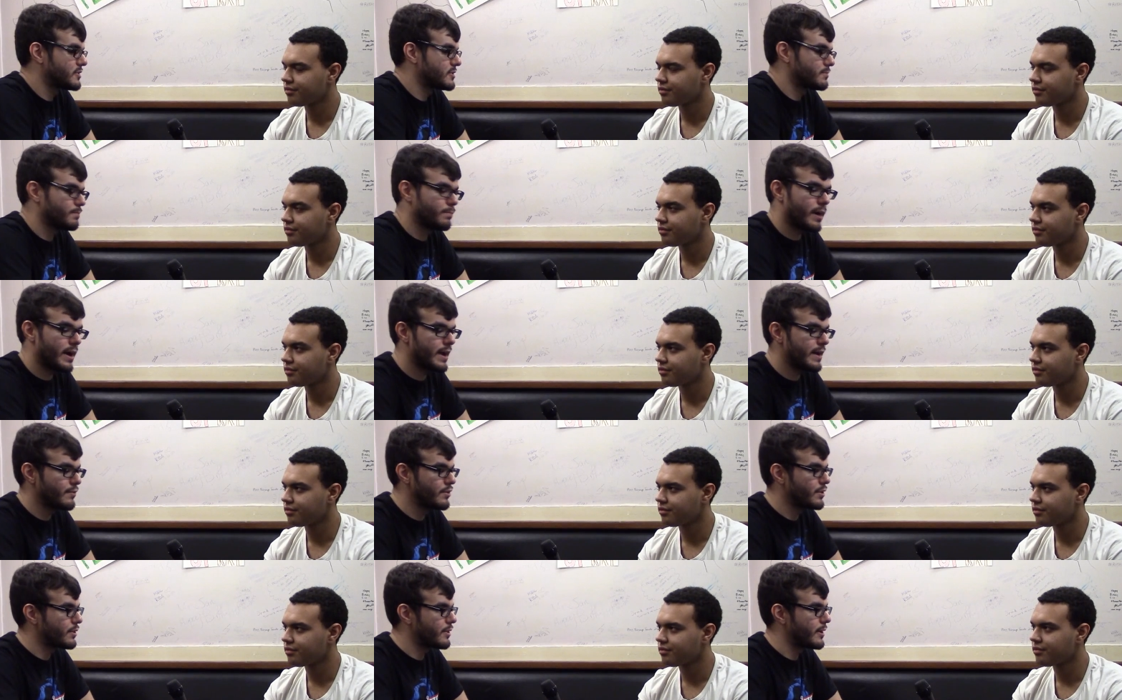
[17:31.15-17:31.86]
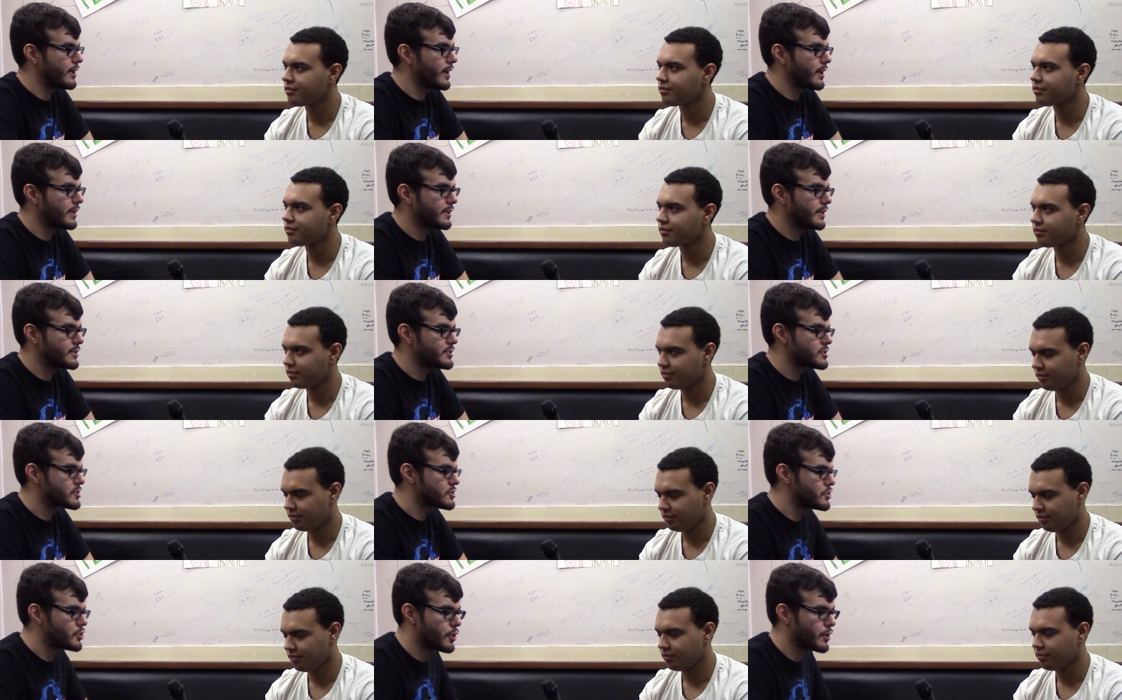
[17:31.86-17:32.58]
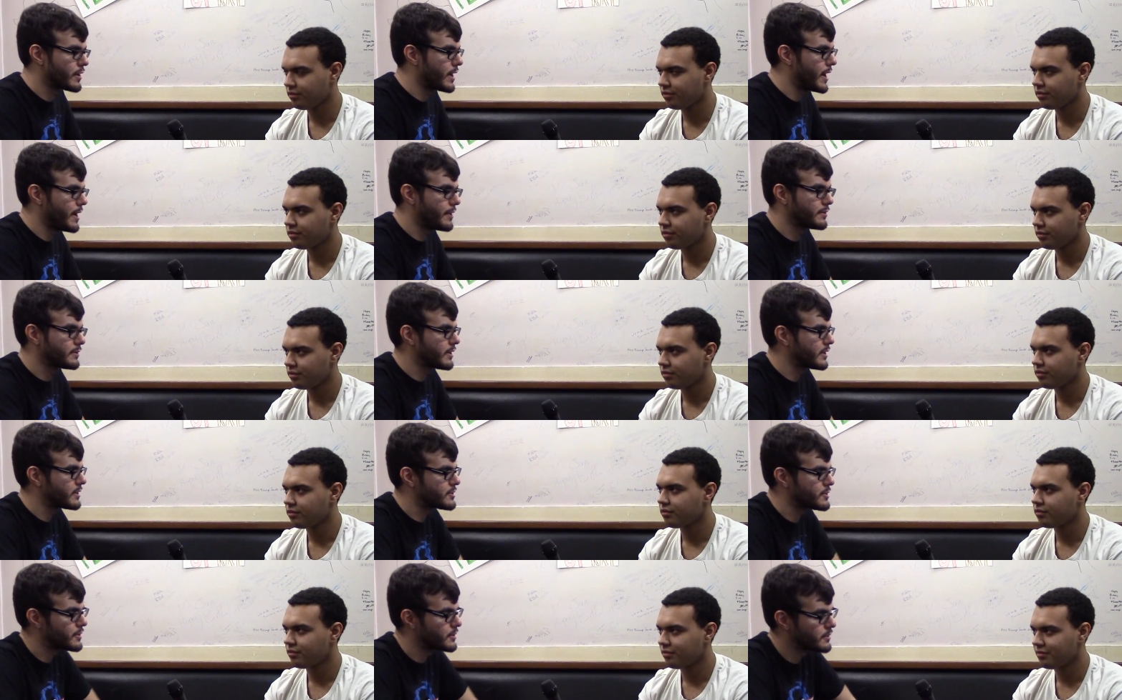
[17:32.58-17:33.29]
Speaker 1: just buy everything, and then just nerd out and
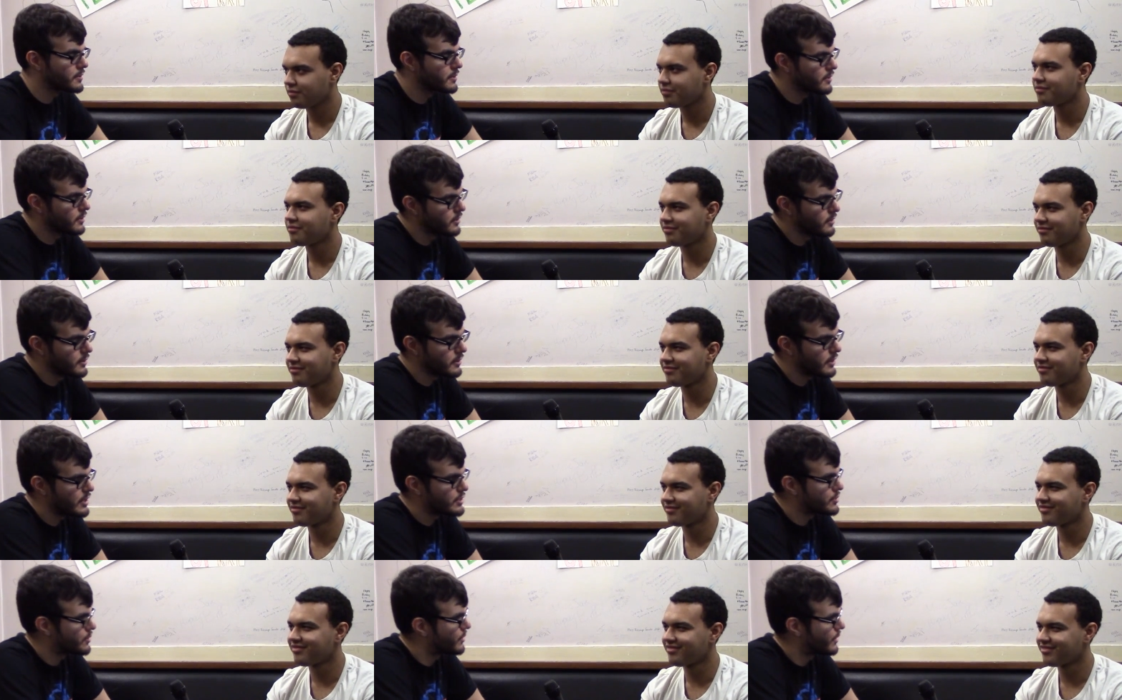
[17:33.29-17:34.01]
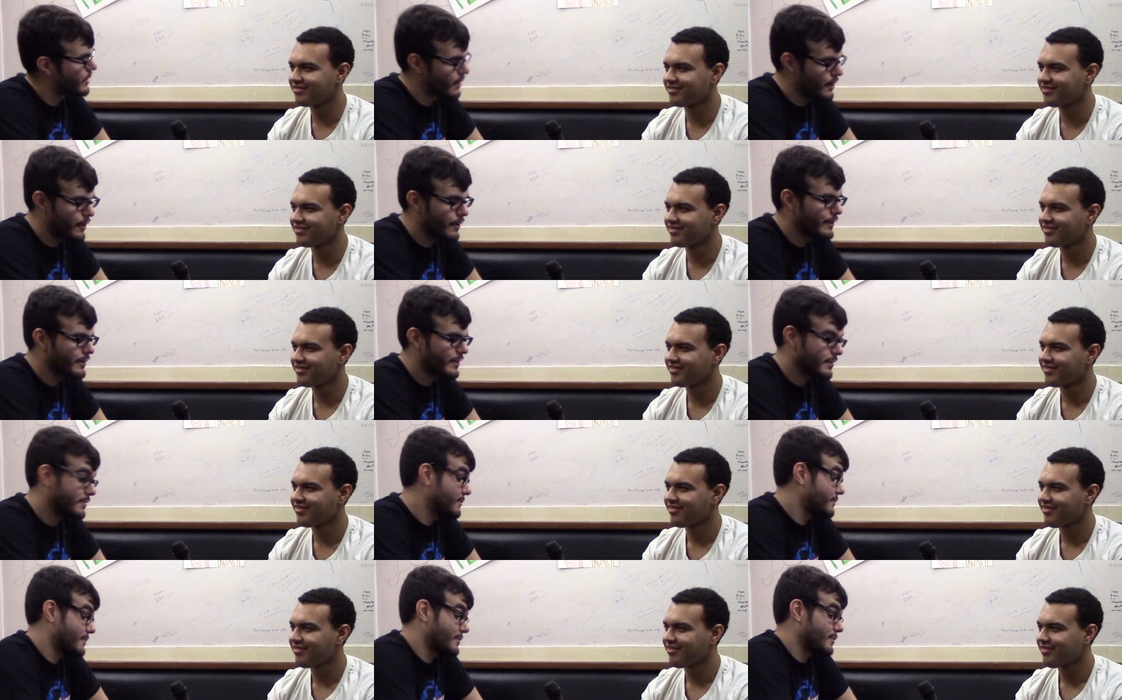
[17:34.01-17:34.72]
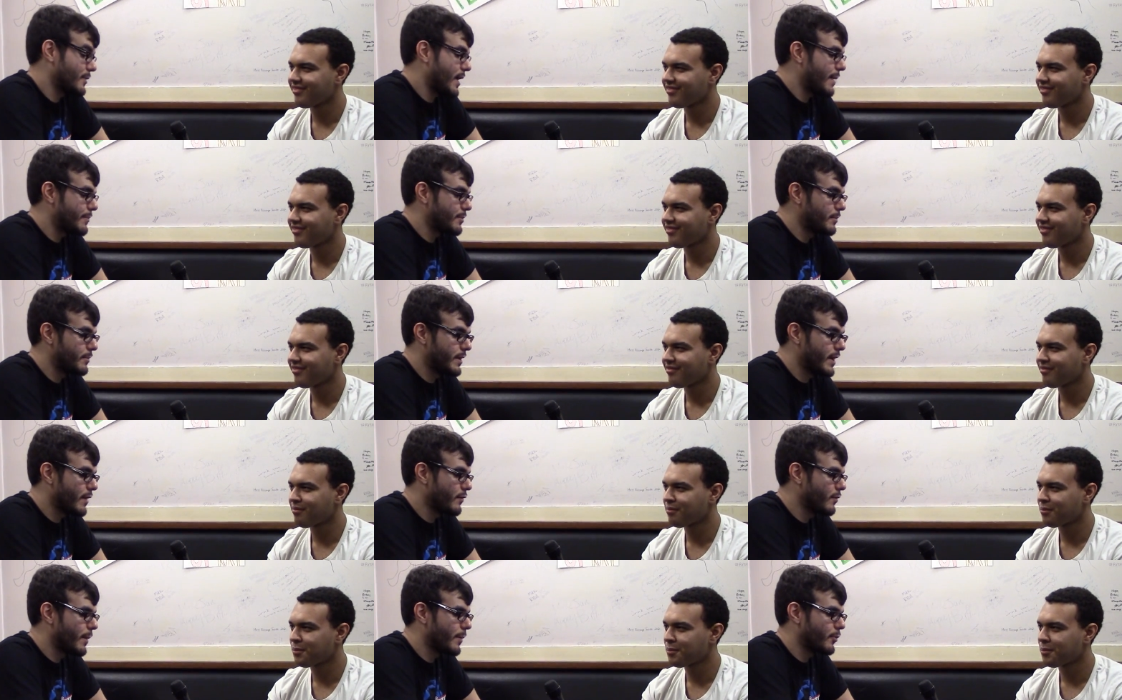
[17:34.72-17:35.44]
get your get your thing going. That's, that's what happened to me.
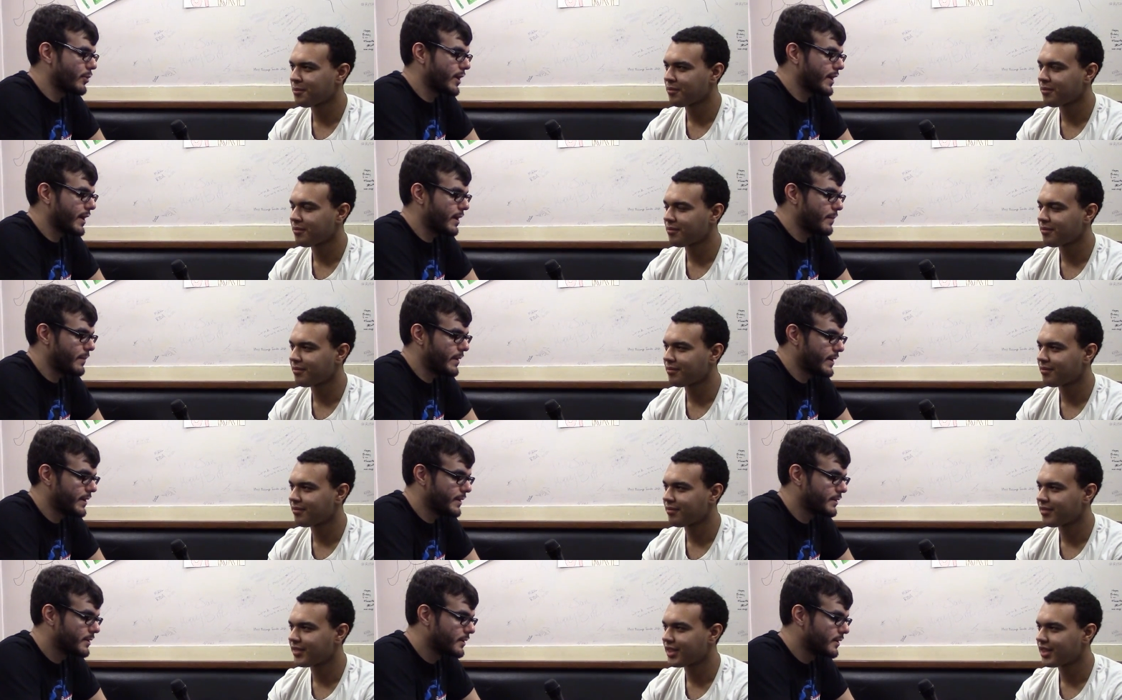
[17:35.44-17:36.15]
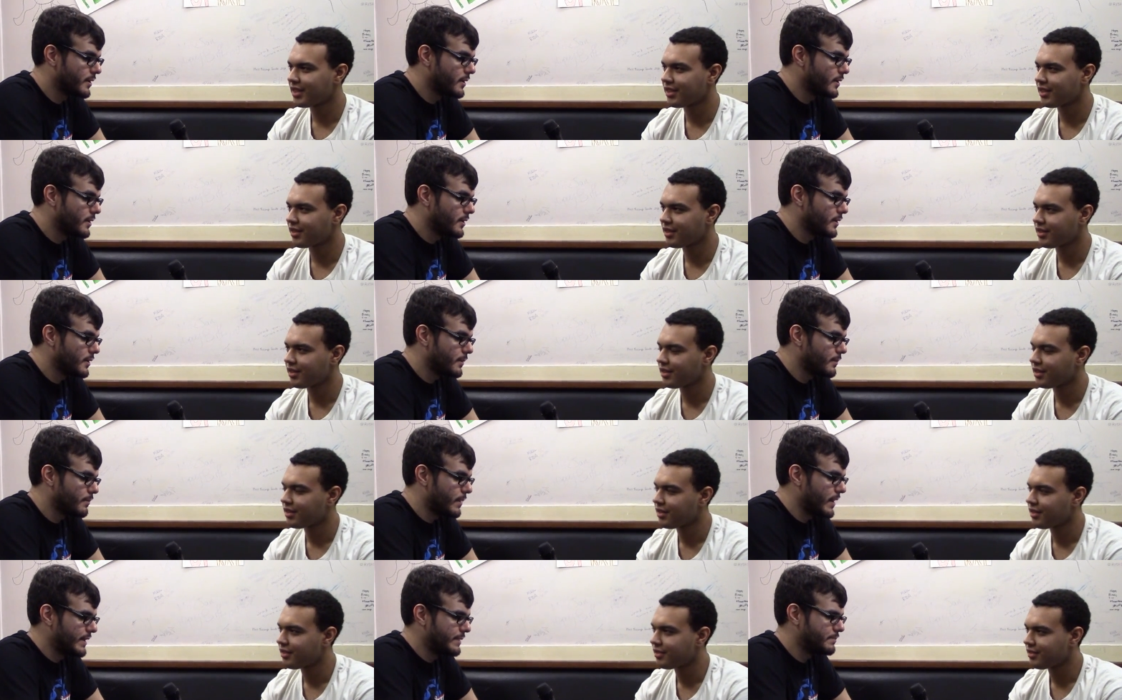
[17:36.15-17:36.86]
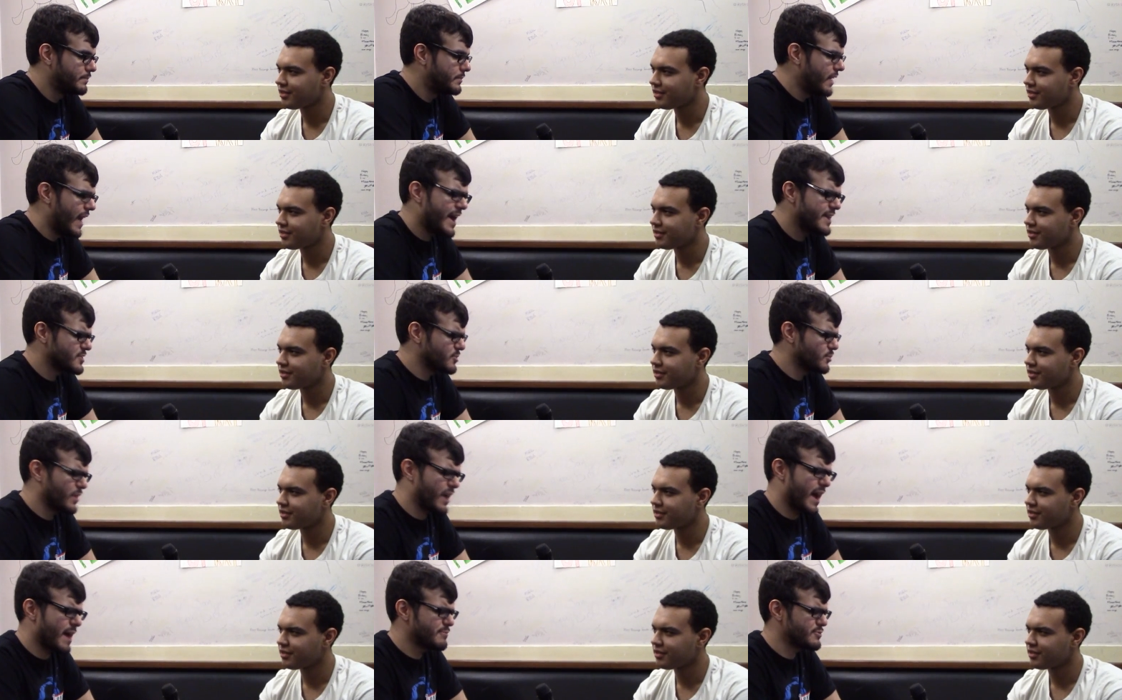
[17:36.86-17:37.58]
I remember when I got my my Dazzle
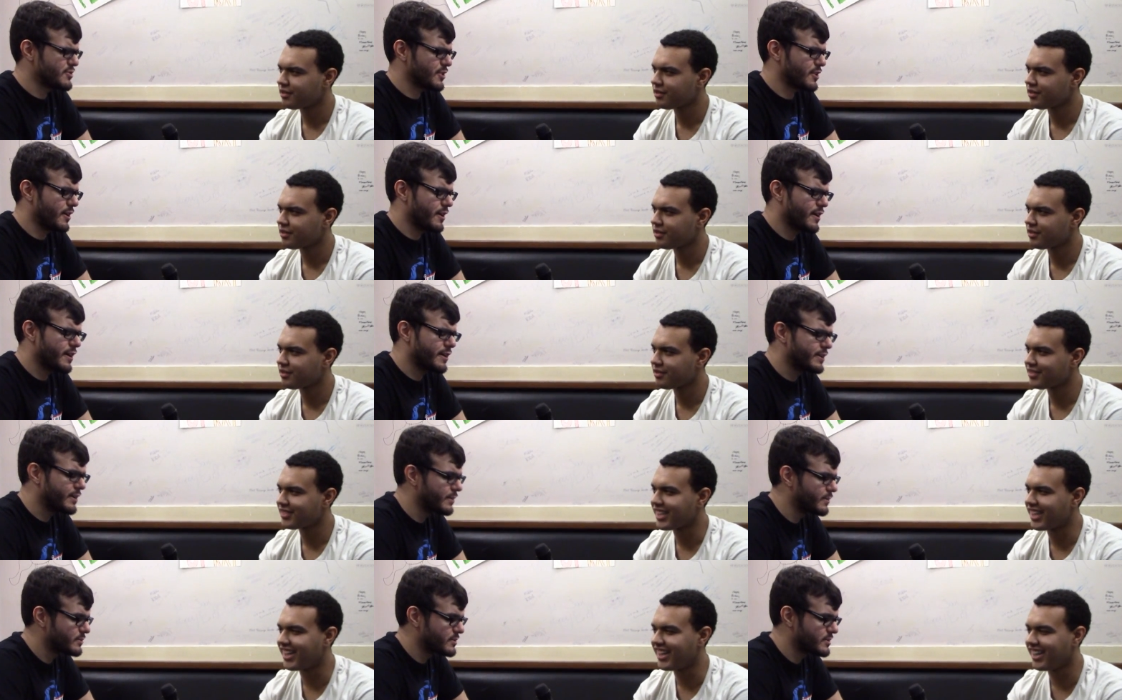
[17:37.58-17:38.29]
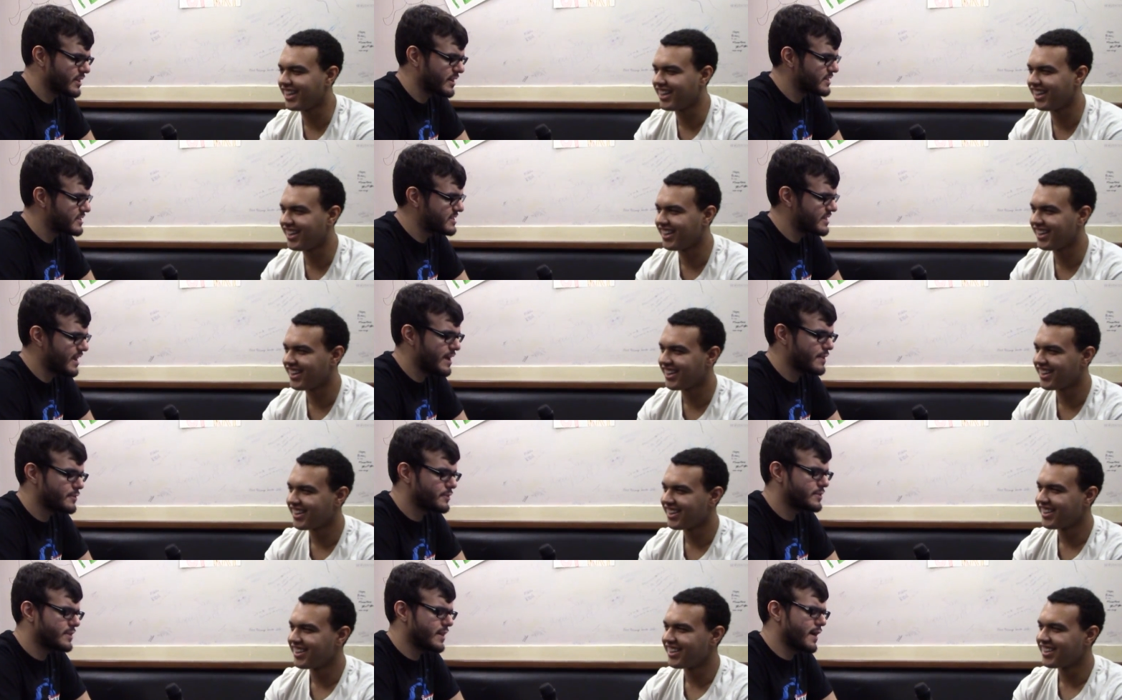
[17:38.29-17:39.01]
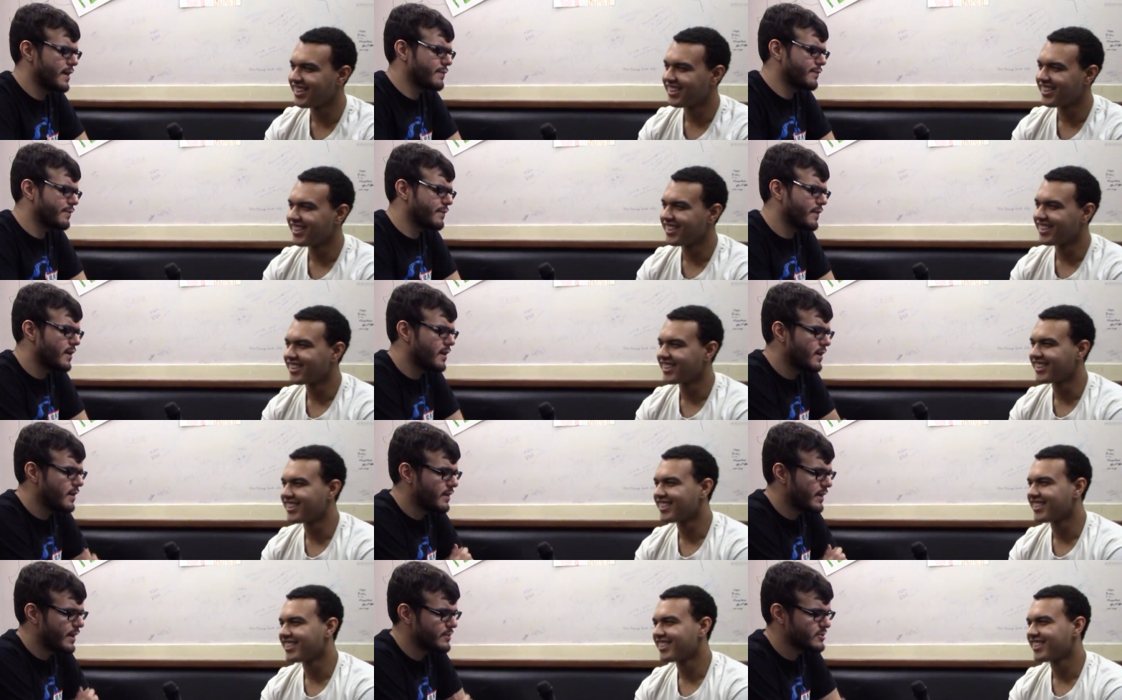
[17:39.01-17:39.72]
capture card. It was like standard def
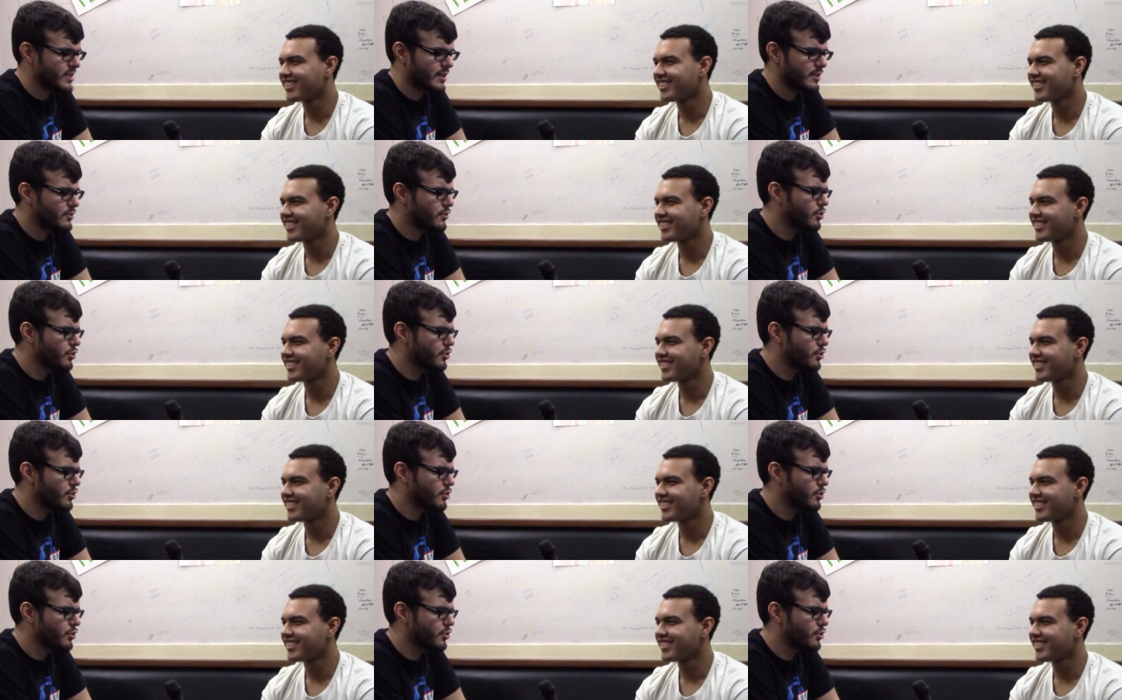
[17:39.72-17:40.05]
that was like